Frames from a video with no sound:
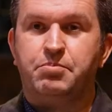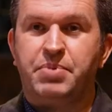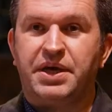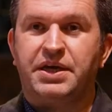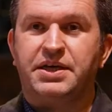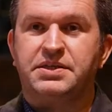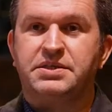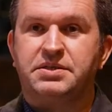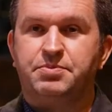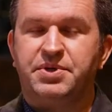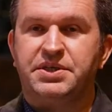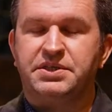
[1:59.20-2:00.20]

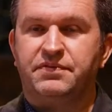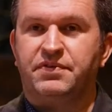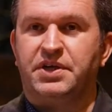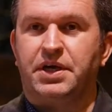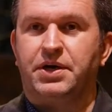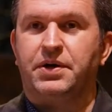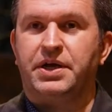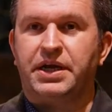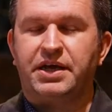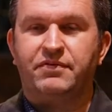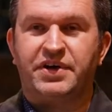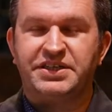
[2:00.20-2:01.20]
biggest piece of theater
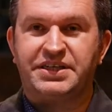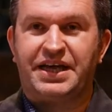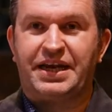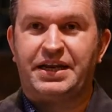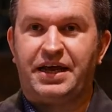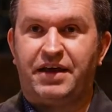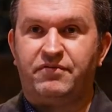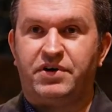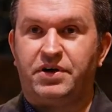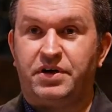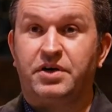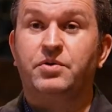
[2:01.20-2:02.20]
any of us had
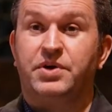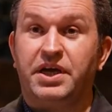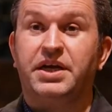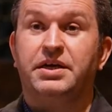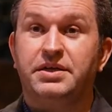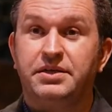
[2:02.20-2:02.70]
ever created.